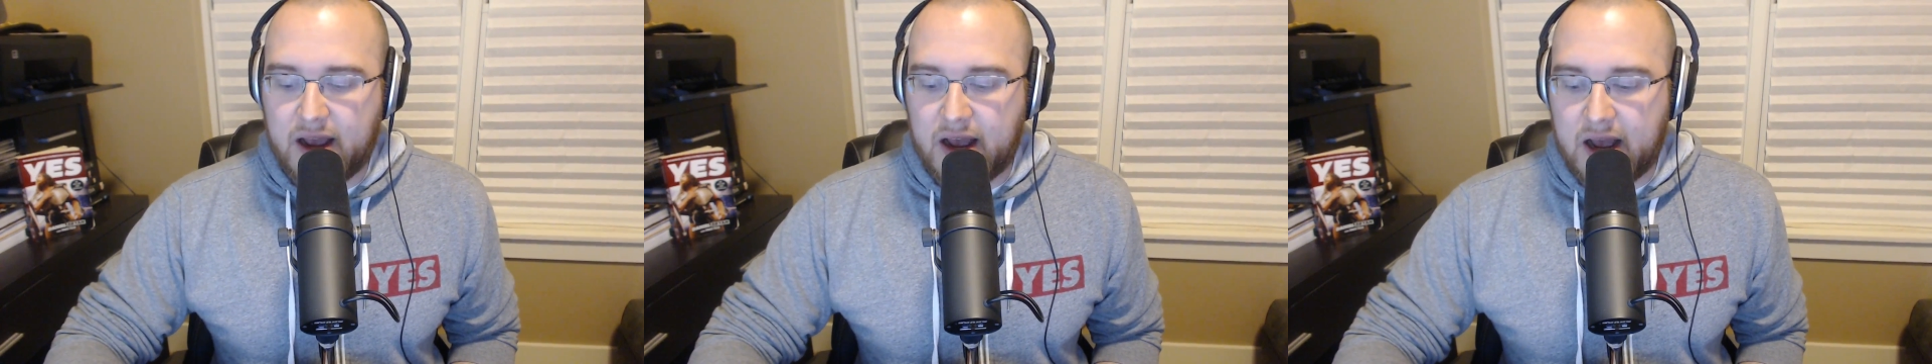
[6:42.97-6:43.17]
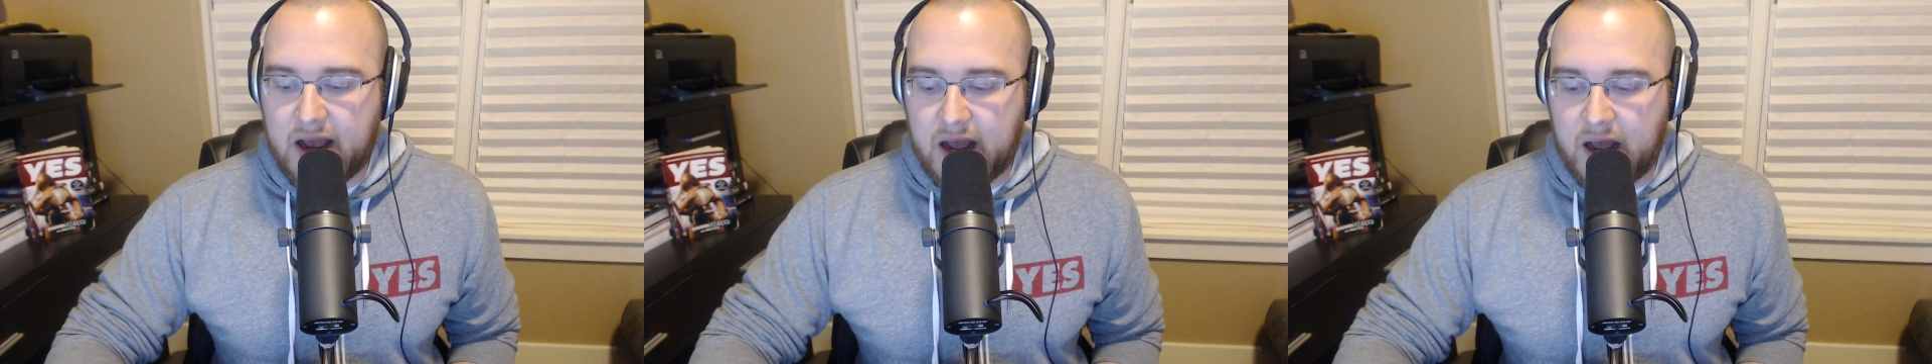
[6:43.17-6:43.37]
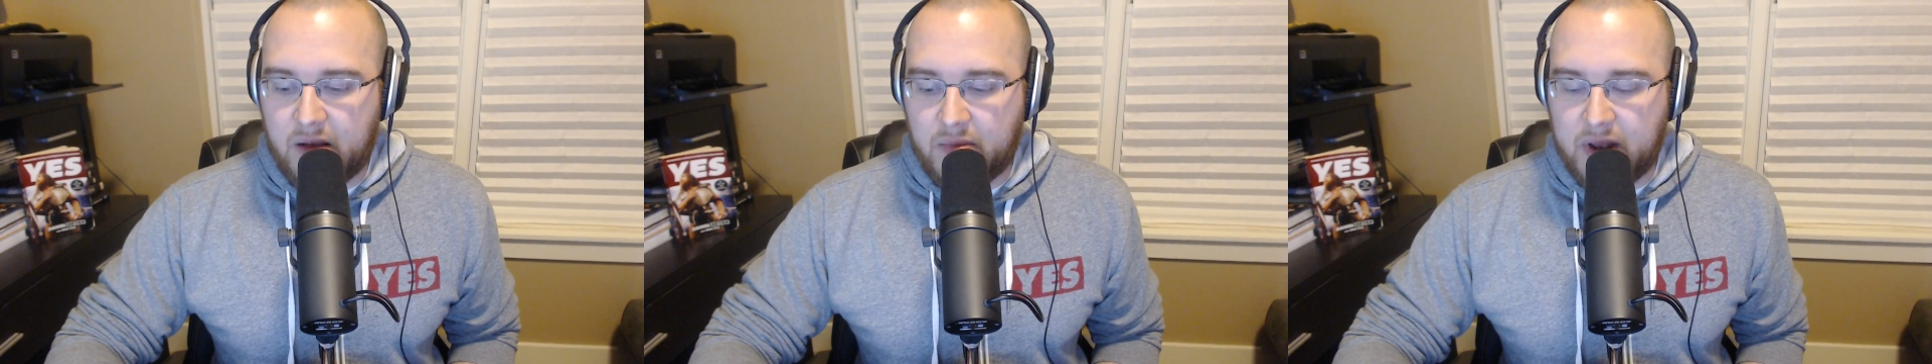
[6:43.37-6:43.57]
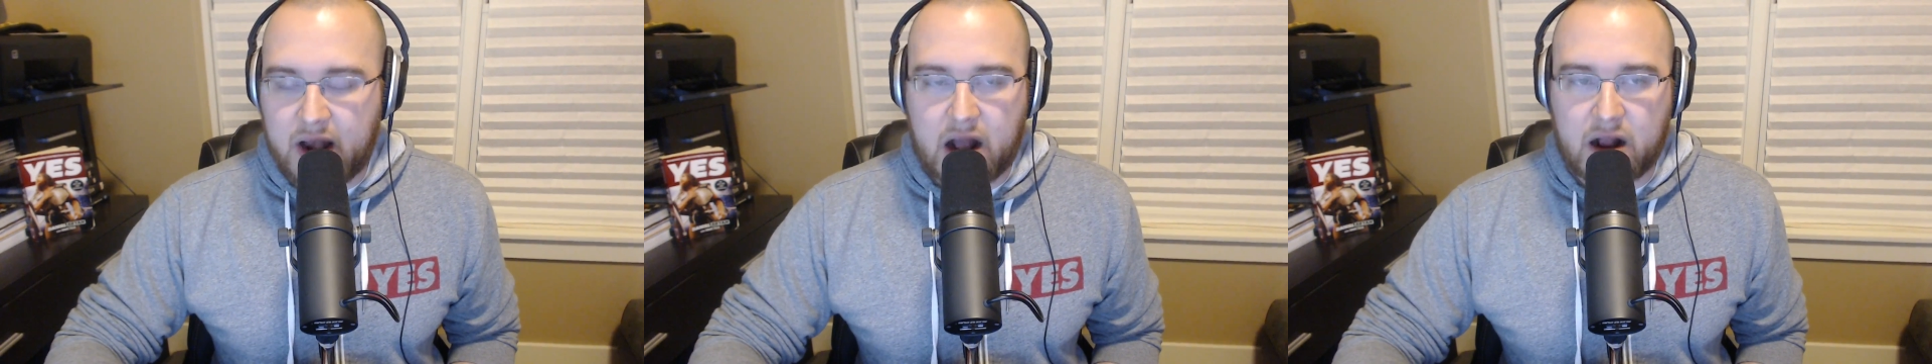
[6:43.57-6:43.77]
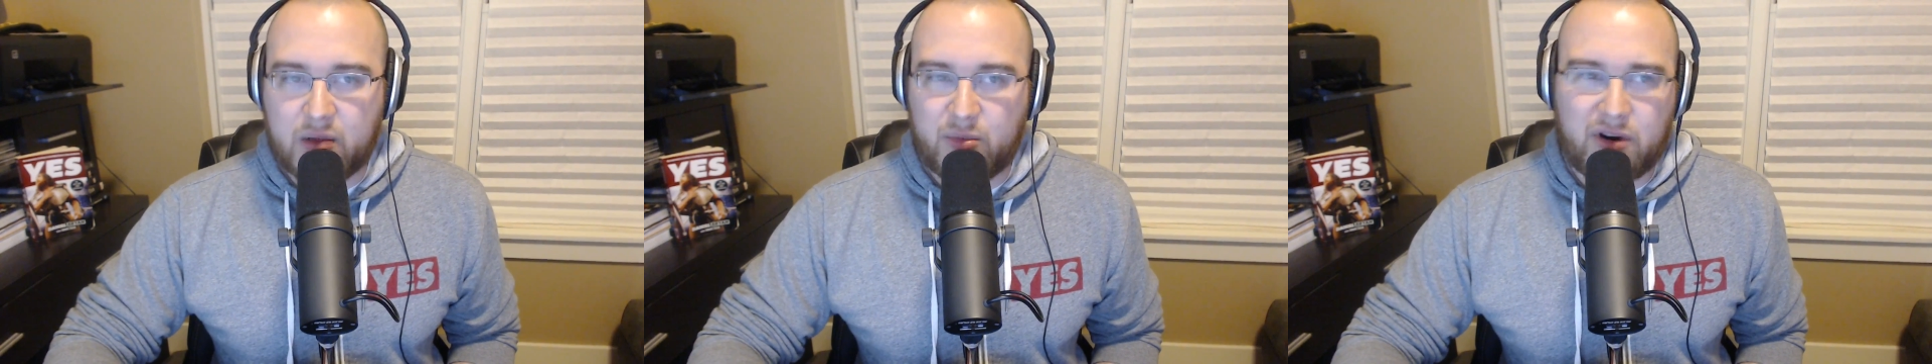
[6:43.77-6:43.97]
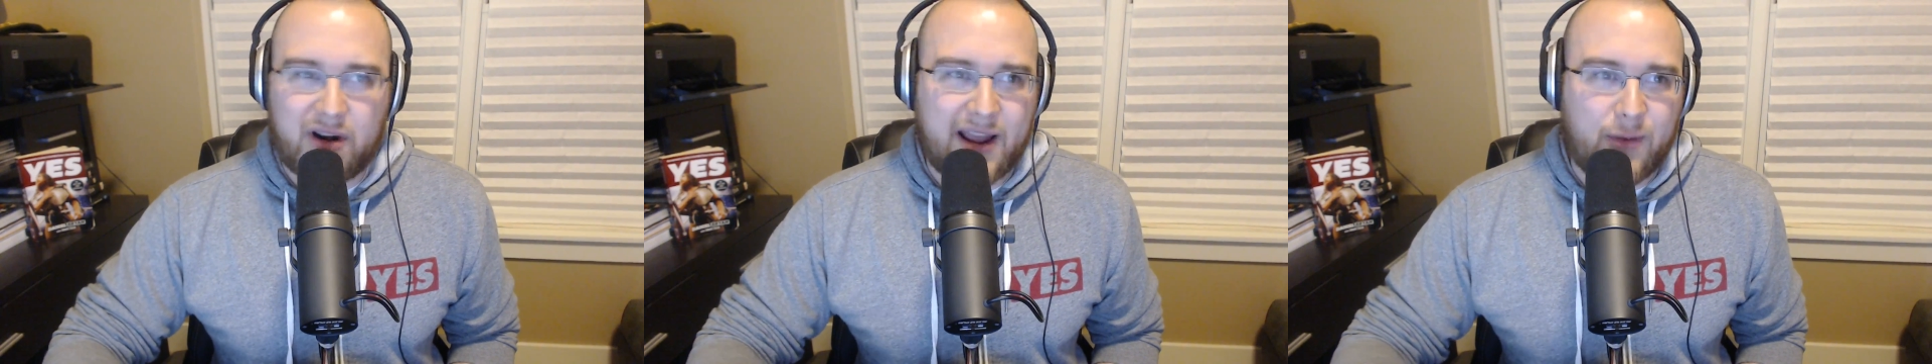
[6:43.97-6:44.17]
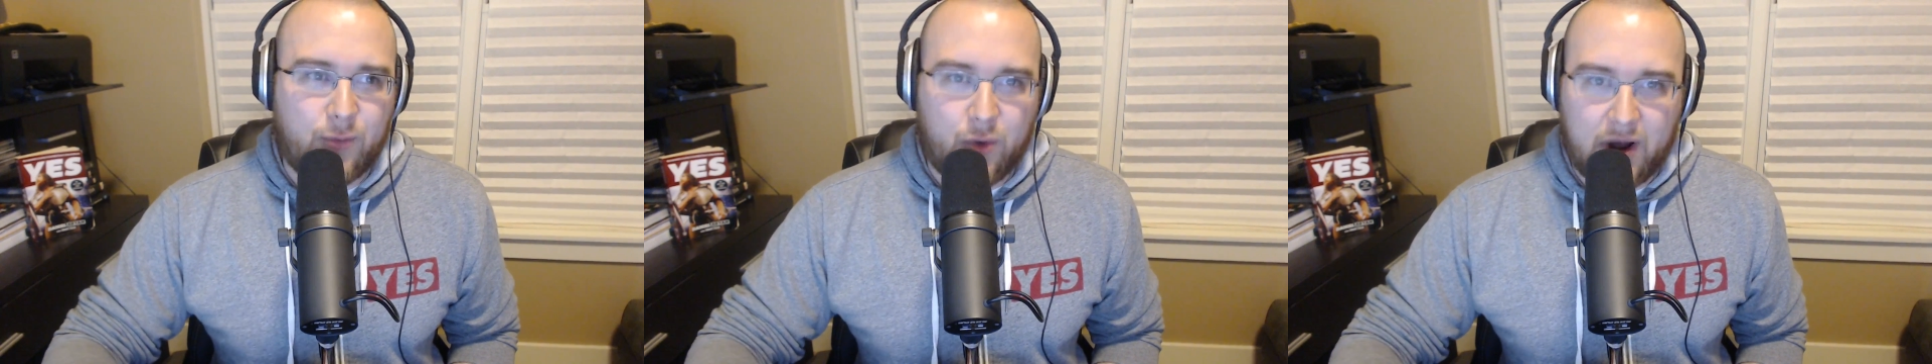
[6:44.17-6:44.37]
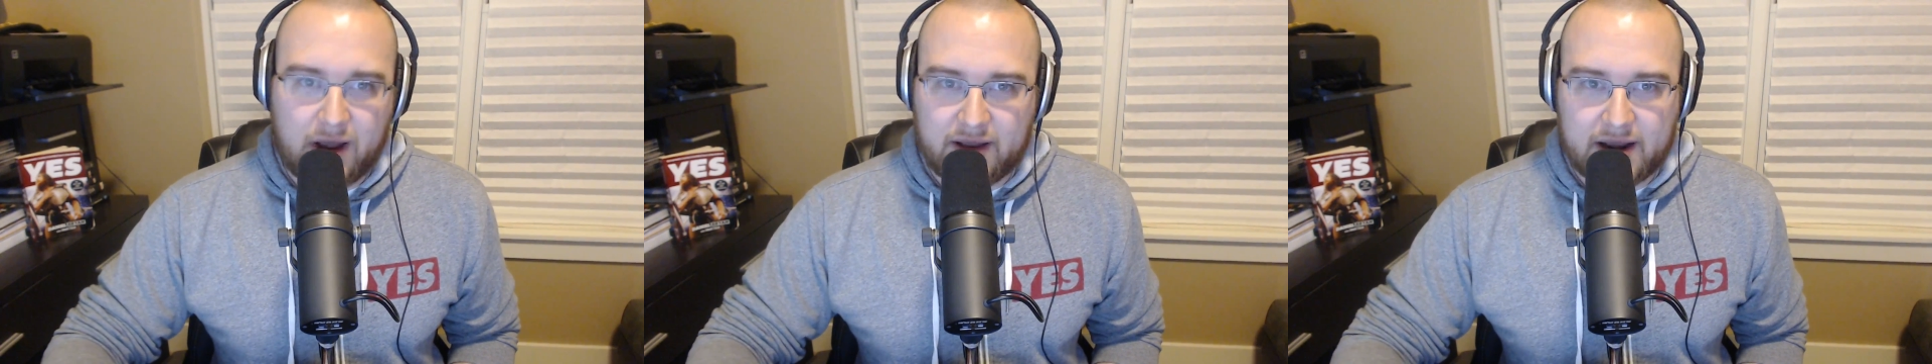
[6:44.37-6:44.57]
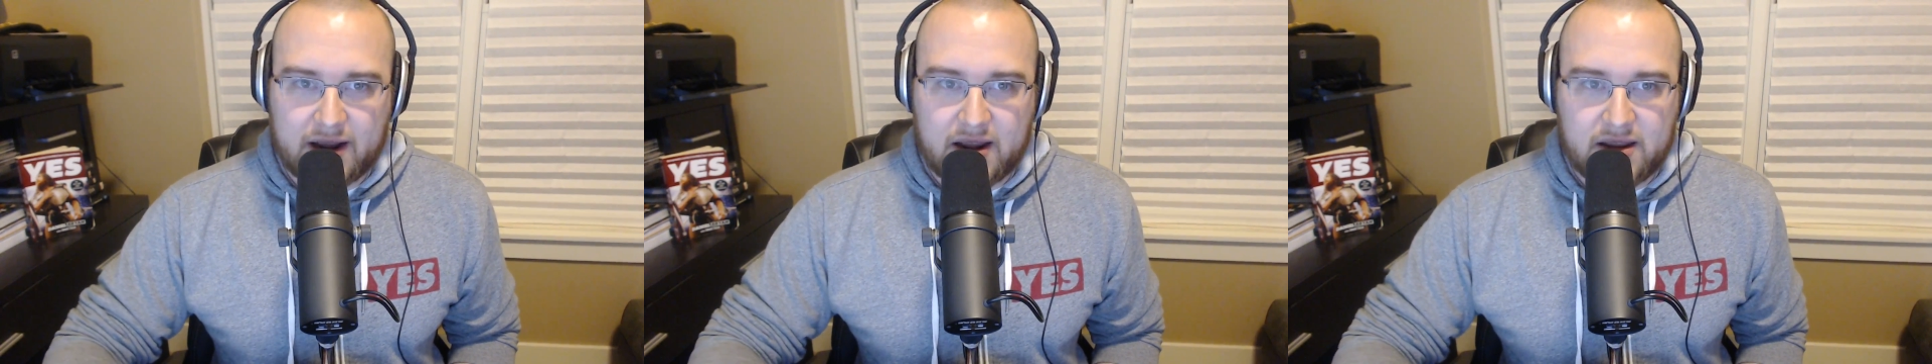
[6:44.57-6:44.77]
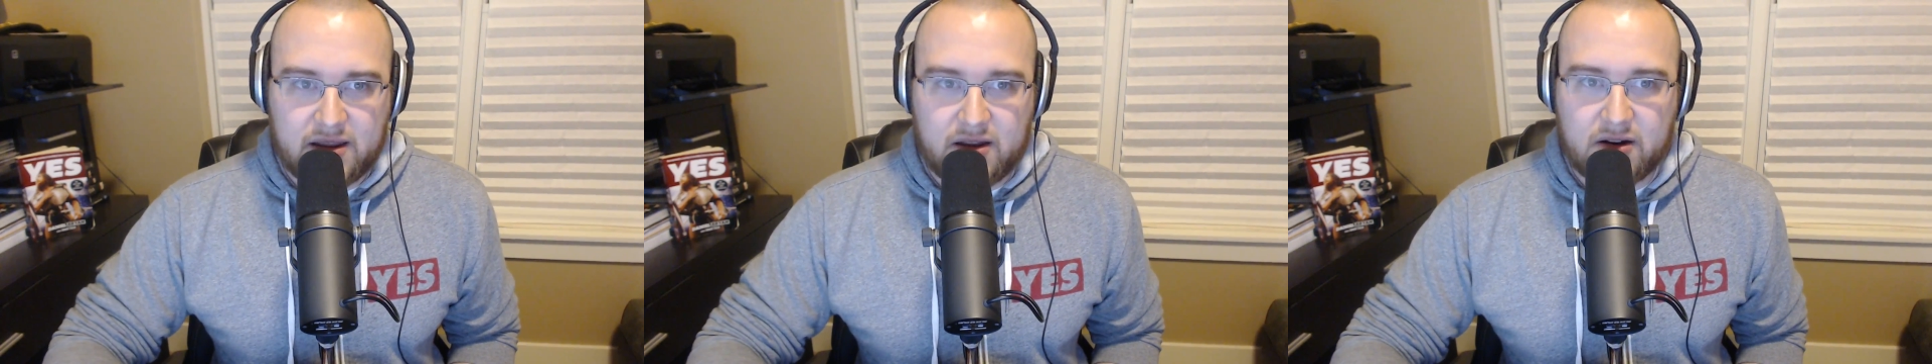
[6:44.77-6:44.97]
And Nakamura had what, like
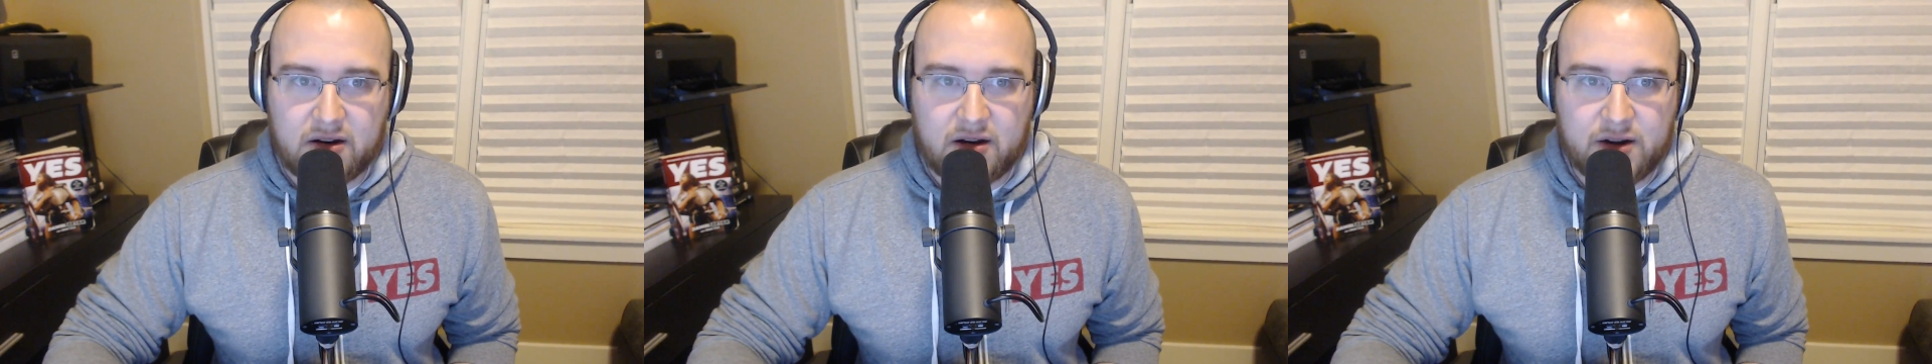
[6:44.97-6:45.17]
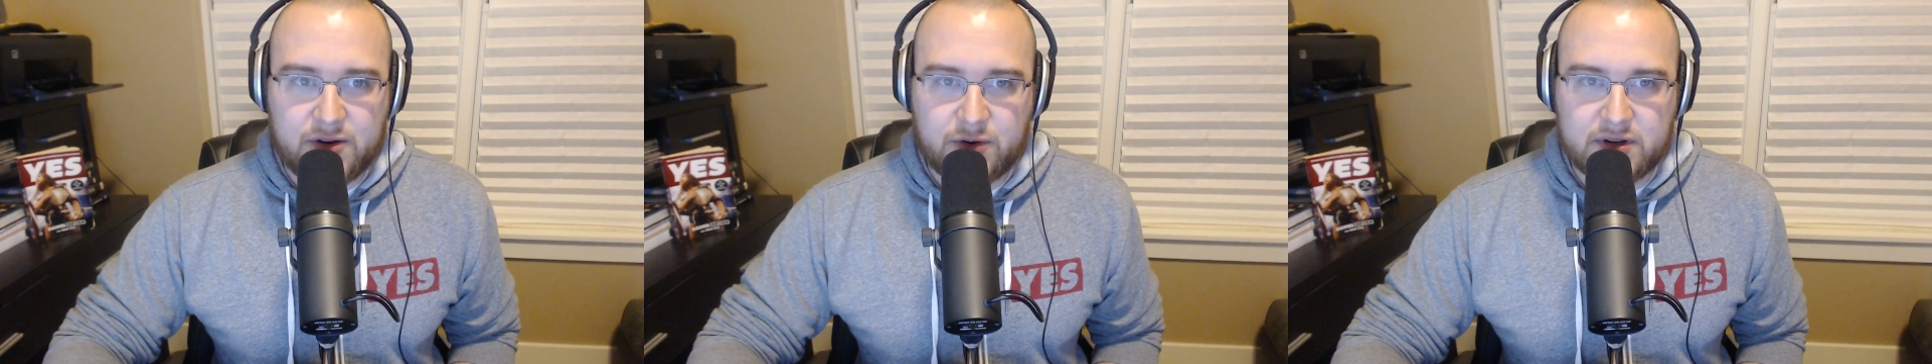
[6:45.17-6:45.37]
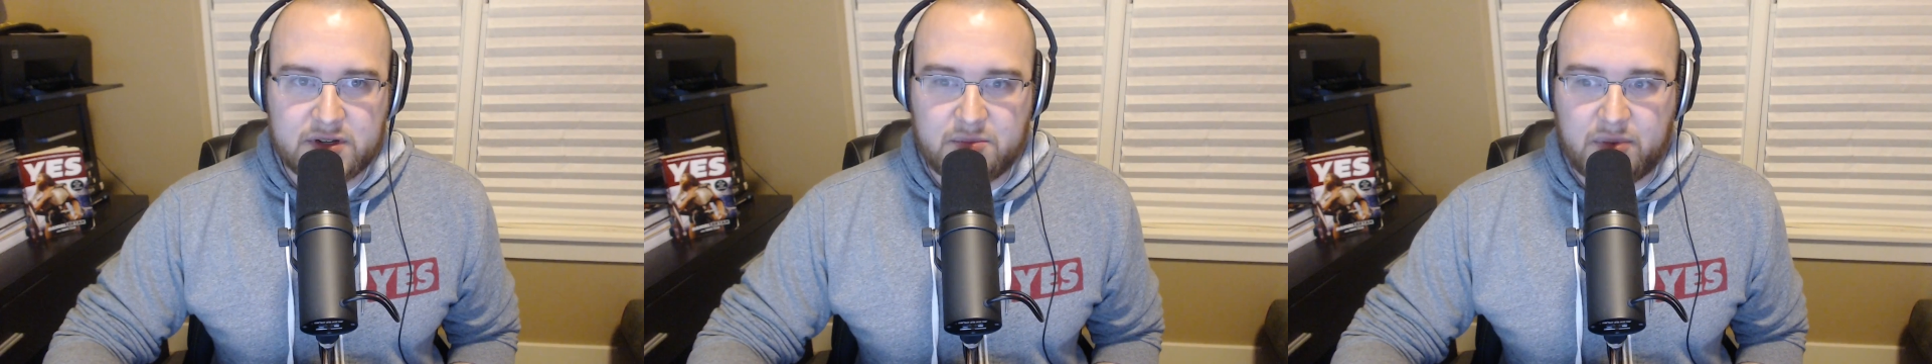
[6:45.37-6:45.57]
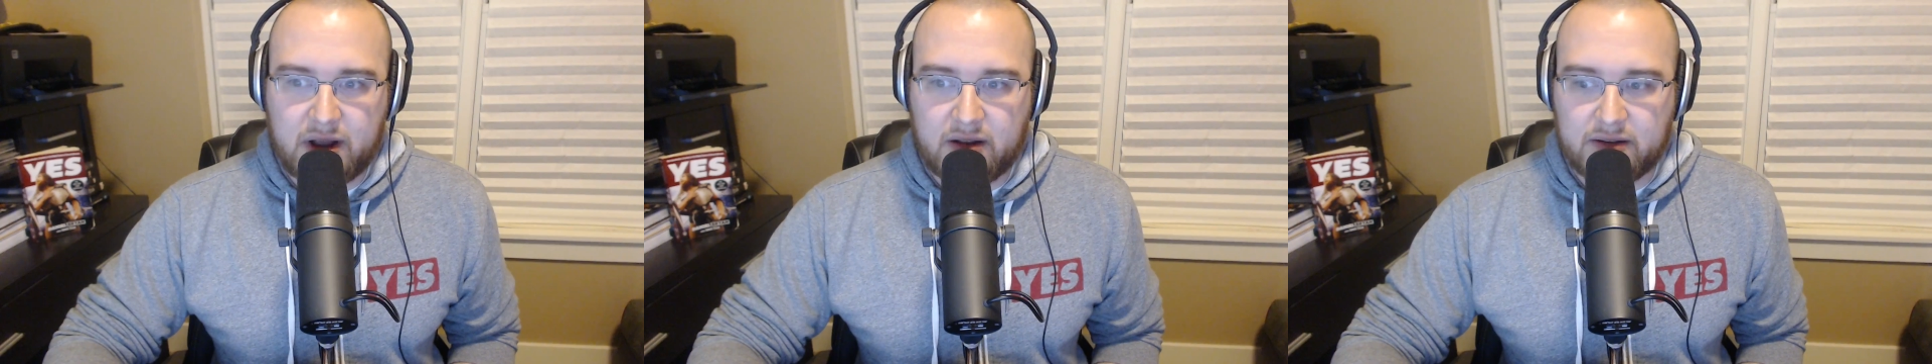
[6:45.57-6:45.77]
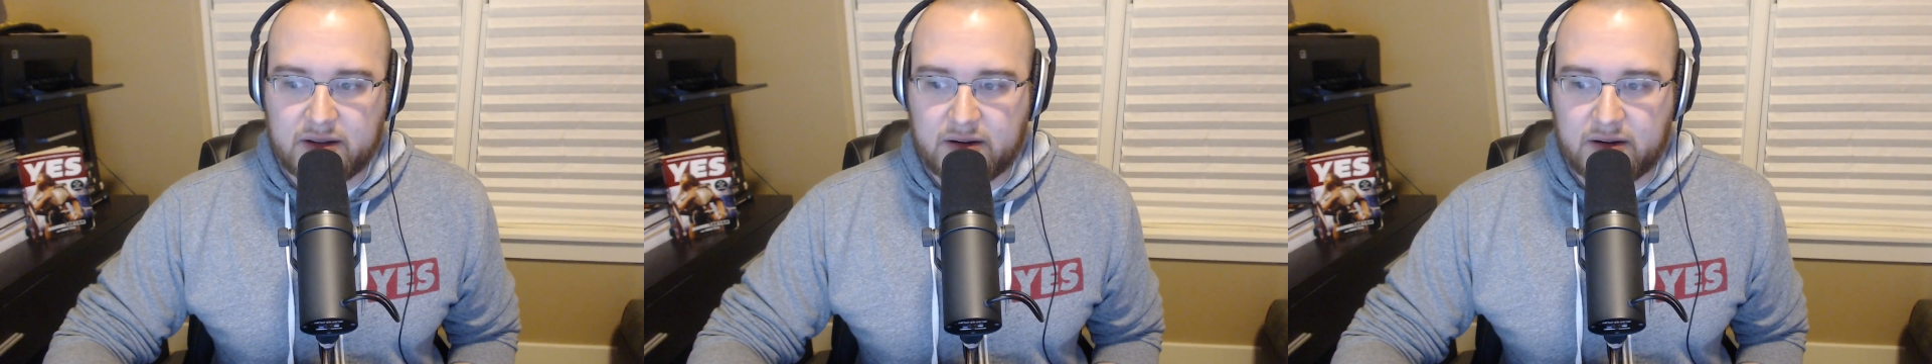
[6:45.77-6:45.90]
a year under his belt,